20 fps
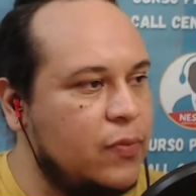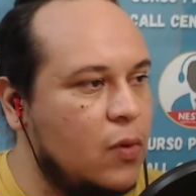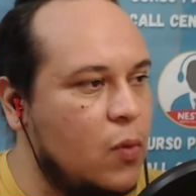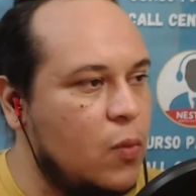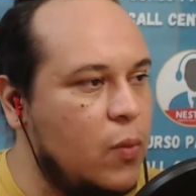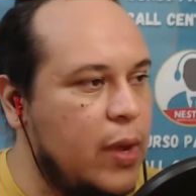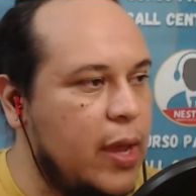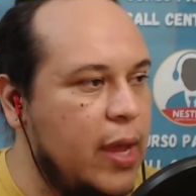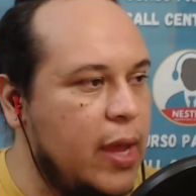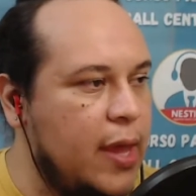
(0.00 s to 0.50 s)

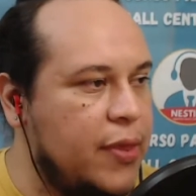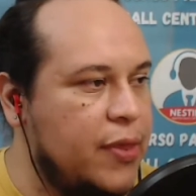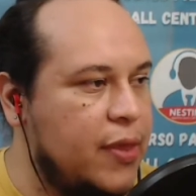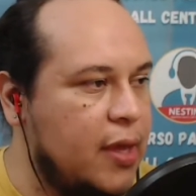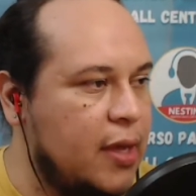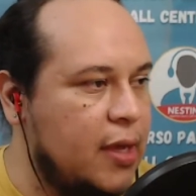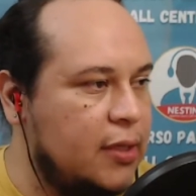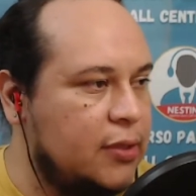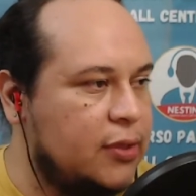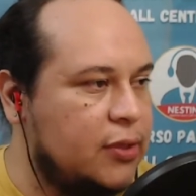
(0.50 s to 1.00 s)
with
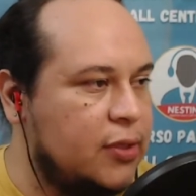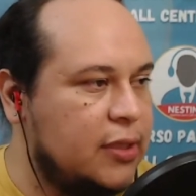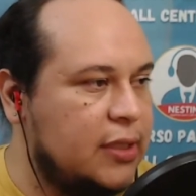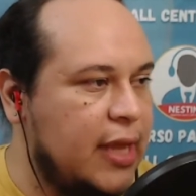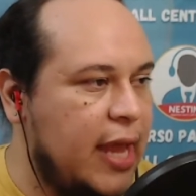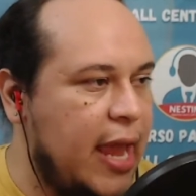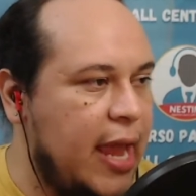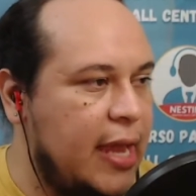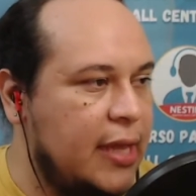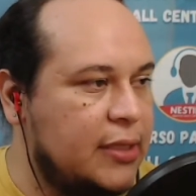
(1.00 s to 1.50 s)

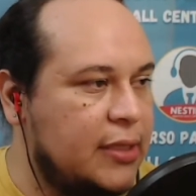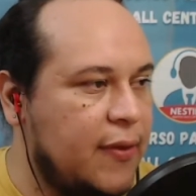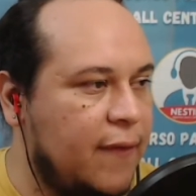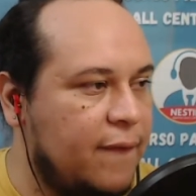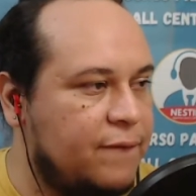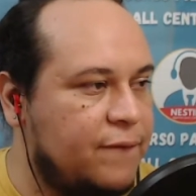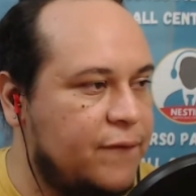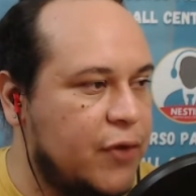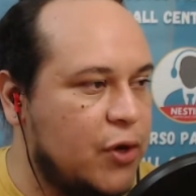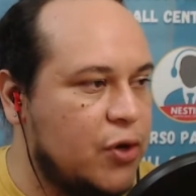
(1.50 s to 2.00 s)
today's
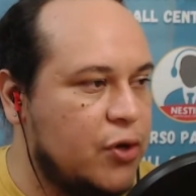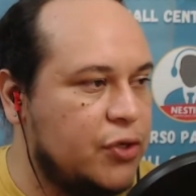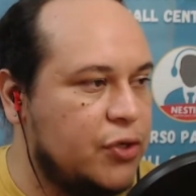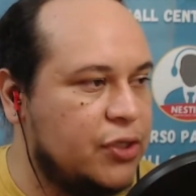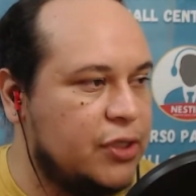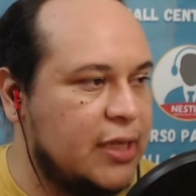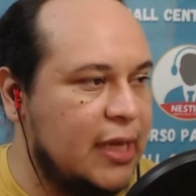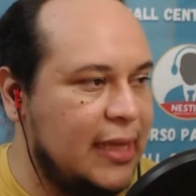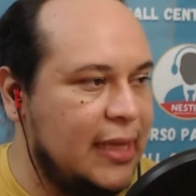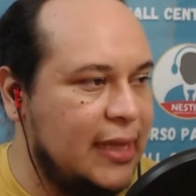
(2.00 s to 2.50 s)

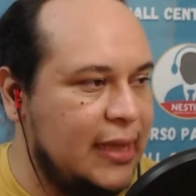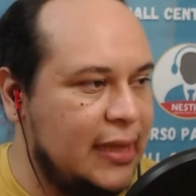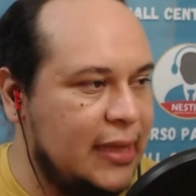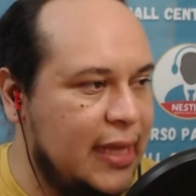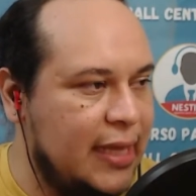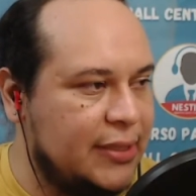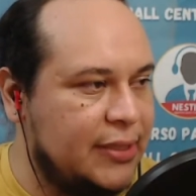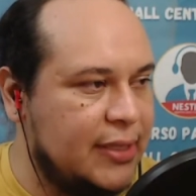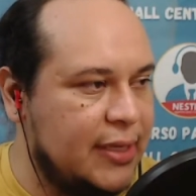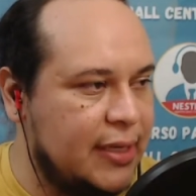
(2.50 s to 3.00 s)
first
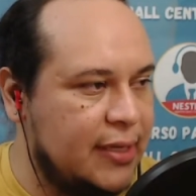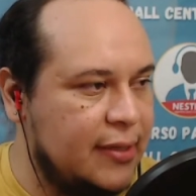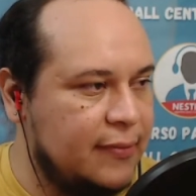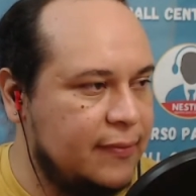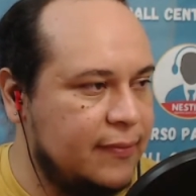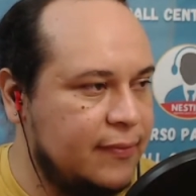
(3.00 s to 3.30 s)
lesson.